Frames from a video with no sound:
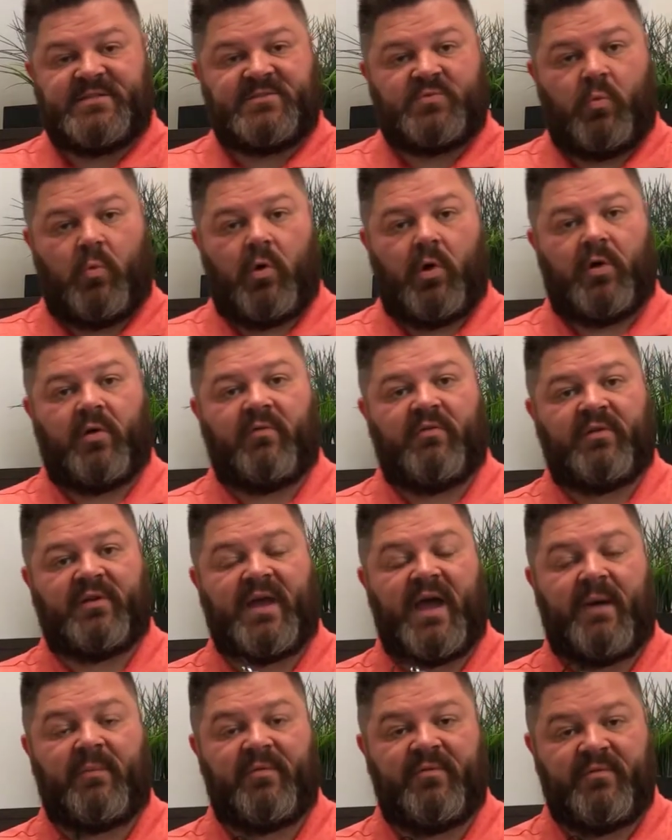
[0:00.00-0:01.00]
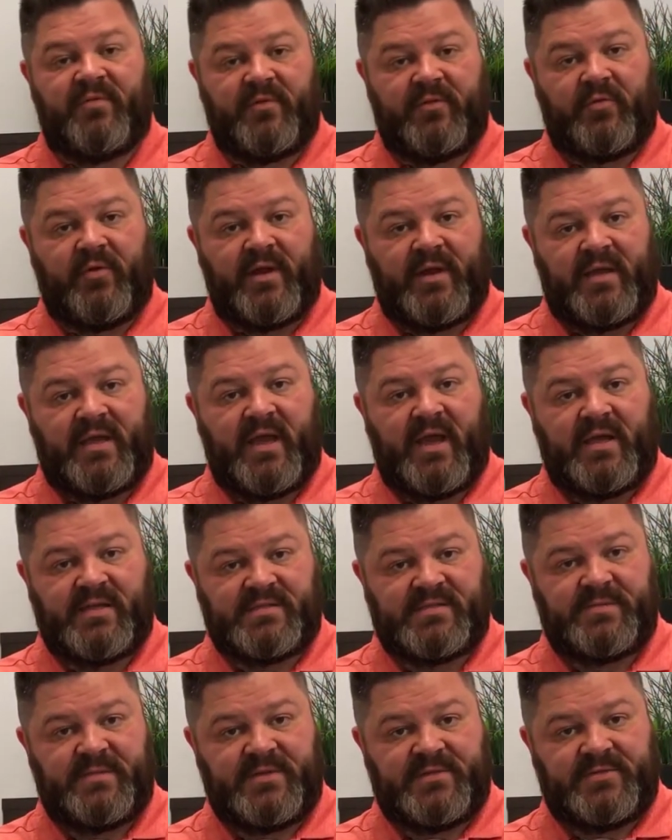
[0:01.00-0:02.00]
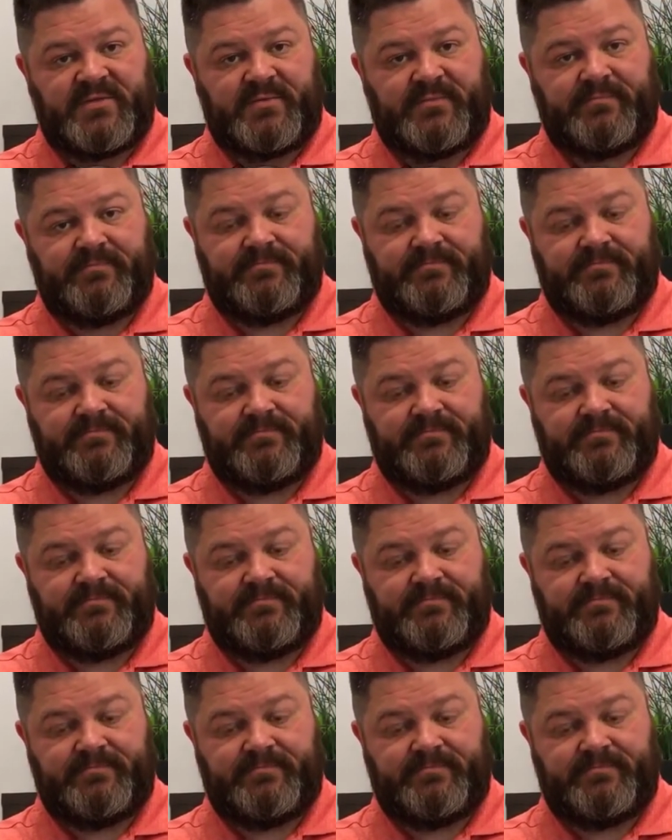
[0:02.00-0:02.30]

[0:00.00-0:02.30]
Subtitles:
is worn over top of the tracheostomy tube.